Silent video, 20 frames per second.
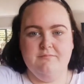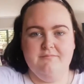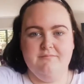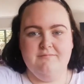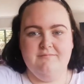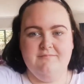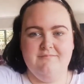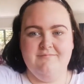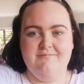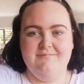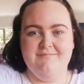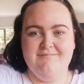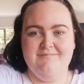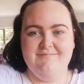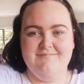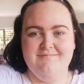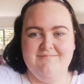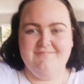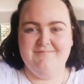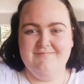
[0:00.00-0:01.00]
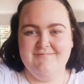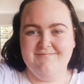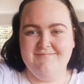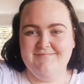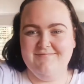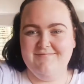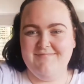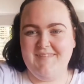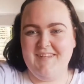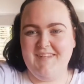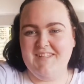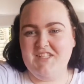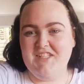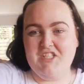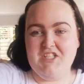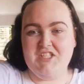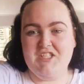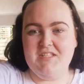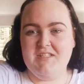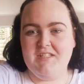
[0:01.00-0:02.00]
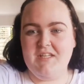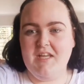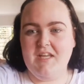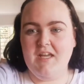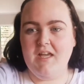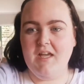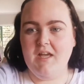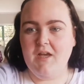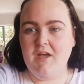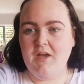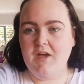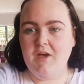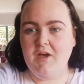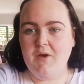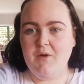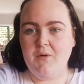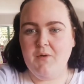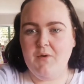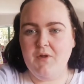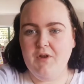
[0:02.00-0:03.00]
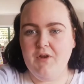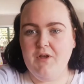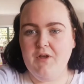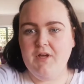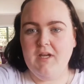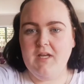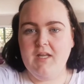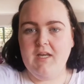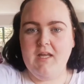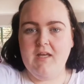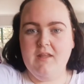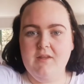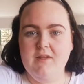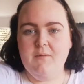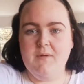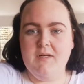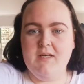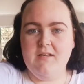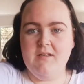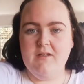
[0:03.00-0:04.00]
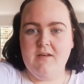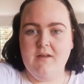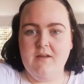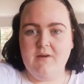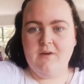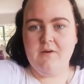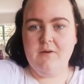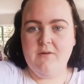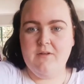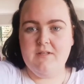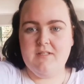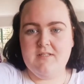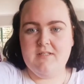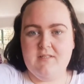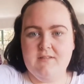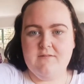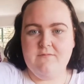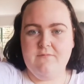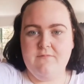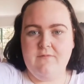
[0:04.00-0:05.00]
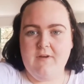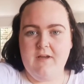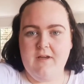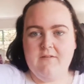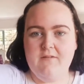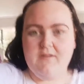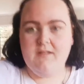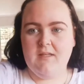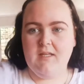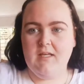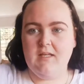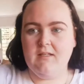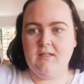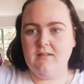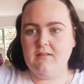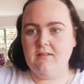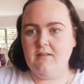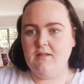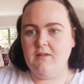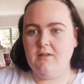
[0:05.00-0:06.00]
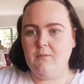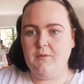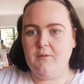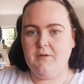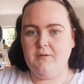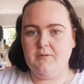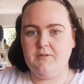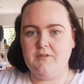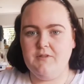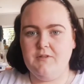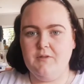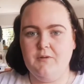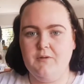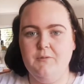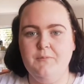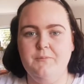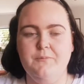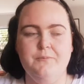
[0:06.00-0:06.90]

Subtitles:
It's just looking out the window. It's his favorite thing in the world to do.